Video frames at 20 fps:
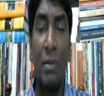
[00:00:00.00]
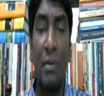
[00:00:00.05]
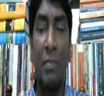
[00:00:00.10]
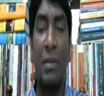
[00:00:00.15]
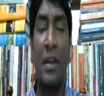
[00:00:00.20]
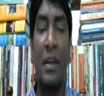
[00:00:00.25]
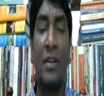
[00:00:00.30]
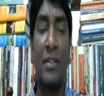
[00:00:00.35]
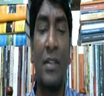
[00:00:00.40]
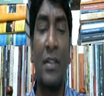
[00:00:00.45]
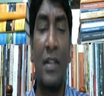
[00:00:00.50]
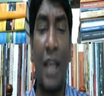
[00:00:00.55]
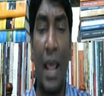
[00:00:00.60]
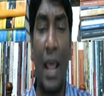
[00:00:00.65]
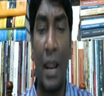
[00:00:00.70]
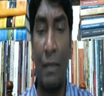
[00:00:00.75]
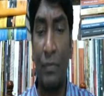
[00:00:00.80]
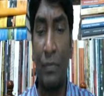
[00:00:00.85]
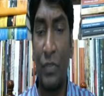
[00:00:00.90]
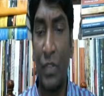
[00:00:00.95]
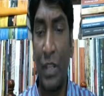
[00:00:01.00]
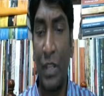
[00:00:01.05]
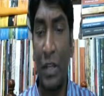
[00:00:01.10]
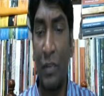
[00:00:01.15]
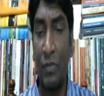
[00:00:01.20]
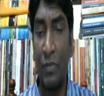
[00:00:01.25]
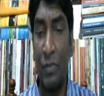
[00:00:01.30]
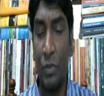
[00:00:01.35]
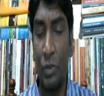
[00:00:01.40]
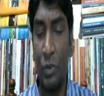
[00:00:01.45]
because it helps the
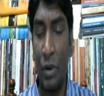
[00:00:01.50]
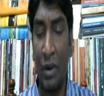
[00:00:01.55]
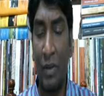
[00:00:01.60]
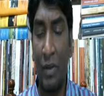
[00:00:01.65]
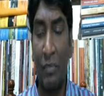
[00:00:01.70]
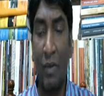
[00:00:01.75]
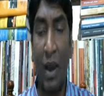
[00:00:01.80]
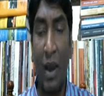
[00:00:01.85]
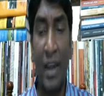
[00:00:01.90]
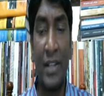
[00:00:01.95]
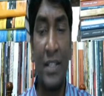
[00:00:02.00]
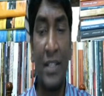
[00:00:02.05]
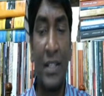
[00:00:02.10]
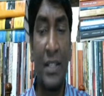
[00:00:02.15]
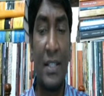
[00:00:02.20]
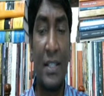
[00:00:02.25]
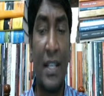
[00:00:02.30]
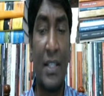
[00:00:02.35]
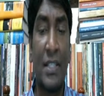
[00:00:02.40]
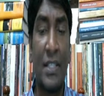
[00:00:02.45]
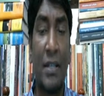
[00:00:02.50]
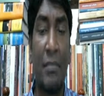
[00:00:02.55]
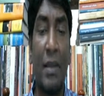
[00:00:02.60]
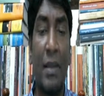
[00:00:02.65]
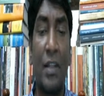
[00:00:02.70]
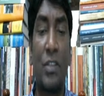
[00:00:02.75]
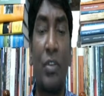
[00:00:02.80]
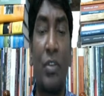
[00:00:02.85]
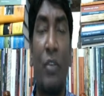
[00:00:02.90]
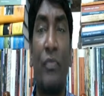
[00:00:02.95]
individual revise his
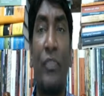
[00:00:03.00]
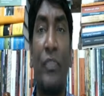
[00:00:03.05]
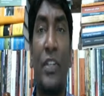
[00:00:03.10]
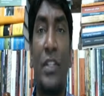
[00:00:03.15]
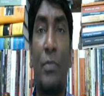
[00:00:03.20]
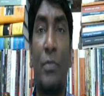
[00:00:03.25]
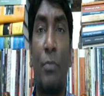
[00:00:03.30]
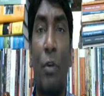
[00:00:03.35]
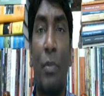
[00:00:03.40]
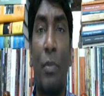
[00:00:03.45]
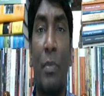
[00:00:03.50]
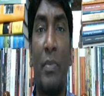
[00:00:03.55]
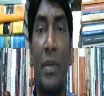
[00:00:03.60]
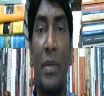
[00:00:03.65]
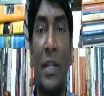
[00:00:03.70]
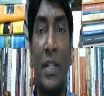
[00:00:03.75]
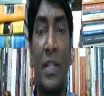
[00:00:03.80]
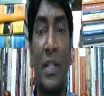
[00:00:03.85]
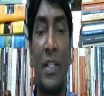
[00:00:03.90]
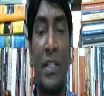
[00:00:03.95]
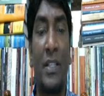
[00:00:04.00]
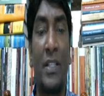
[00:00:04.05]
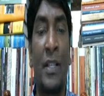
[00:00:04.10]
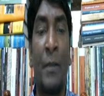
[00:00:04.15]
estimates of these probabilities.